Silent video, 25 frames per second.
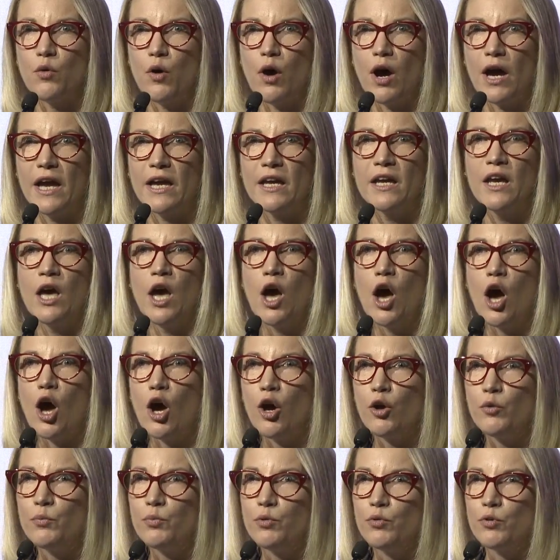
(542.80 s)
I
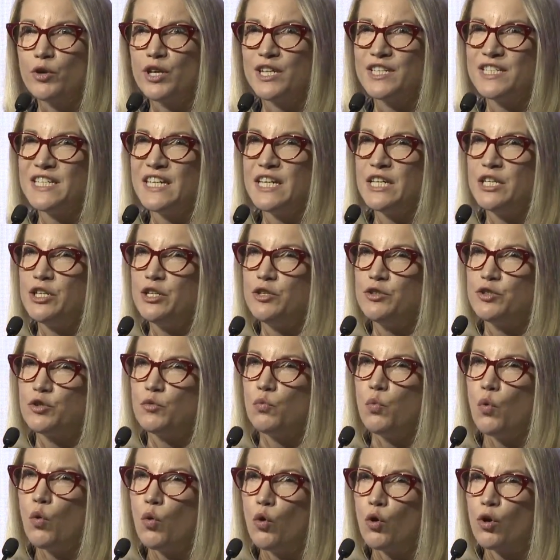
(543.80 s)
hope will continue to
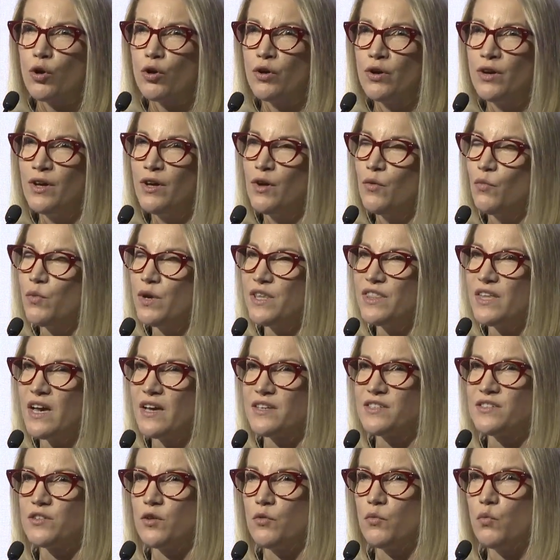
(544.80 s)
walk with
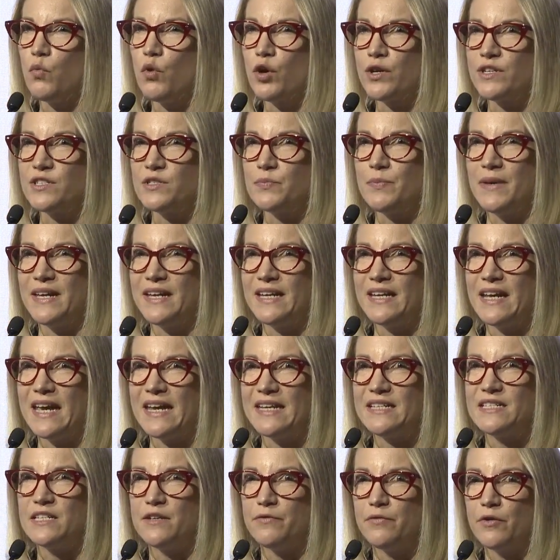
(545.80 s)
us on what has been
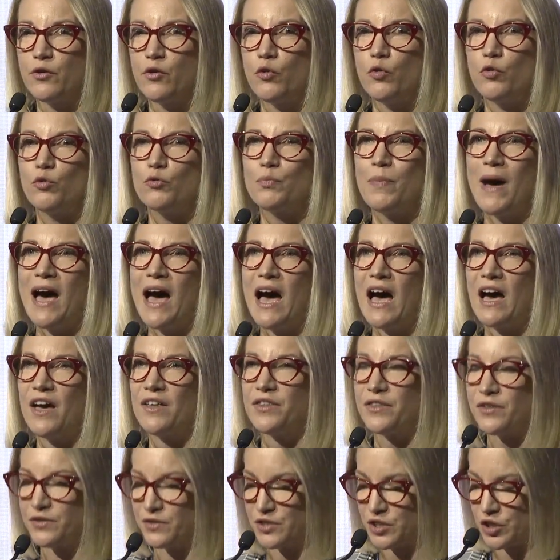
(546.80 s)
a difficult
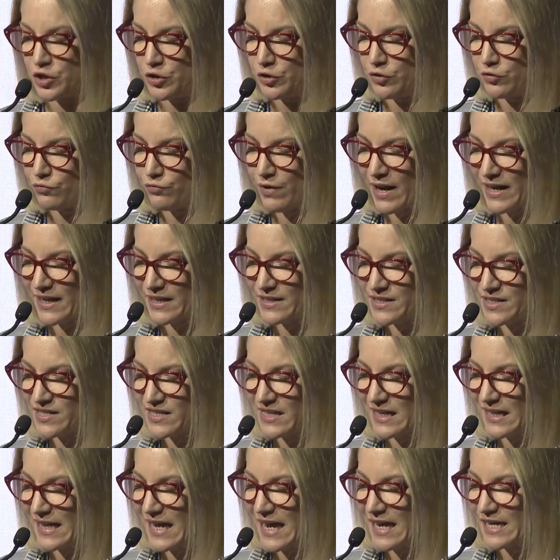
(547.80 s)
path to
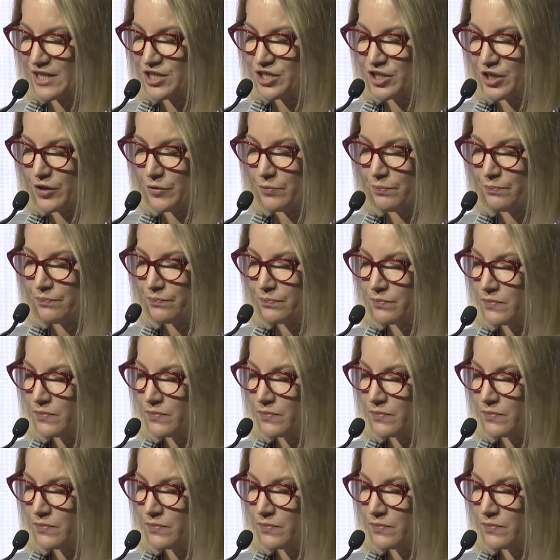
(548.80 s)
reconciliation.